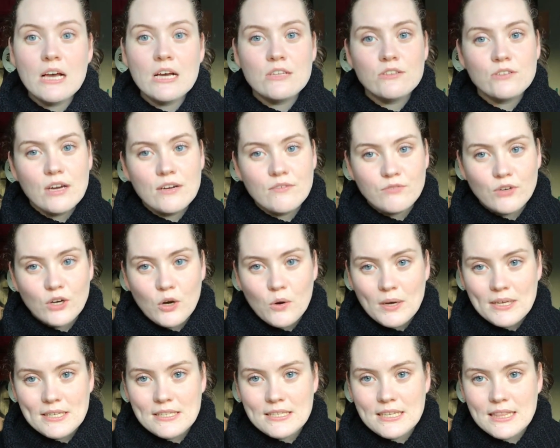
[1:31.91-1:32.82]
So I've
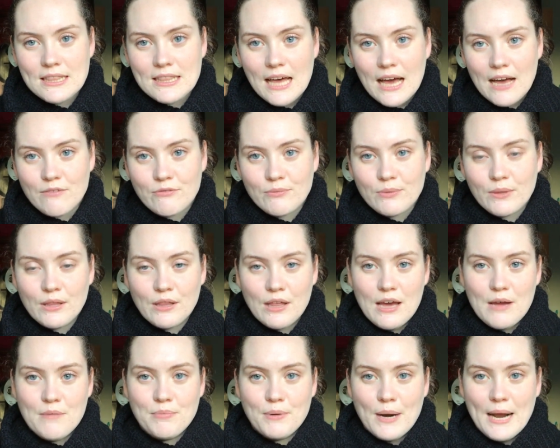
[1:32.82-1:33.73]
requested that from the
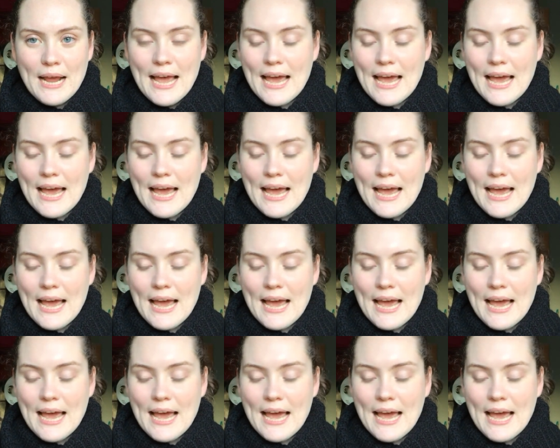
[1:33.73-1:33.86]
library,